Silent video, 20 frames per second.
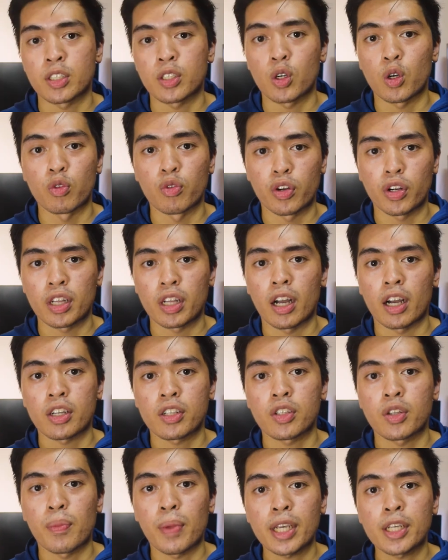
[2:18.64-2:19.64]
your overclock
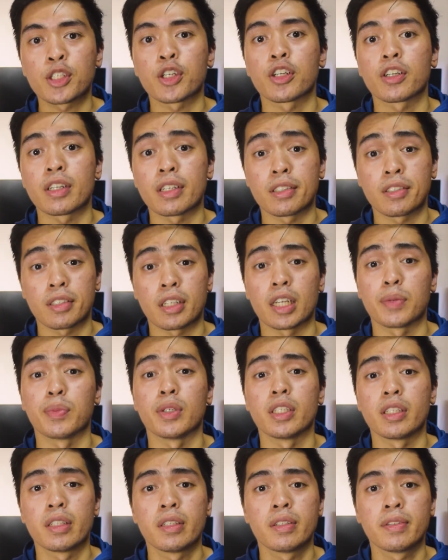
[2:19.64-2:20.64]
to make sure it's
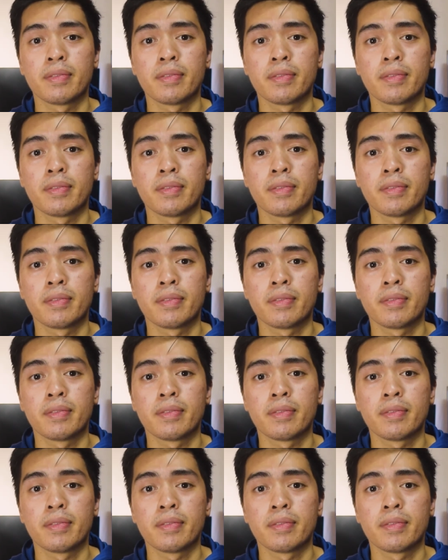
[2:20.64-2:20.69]
stable.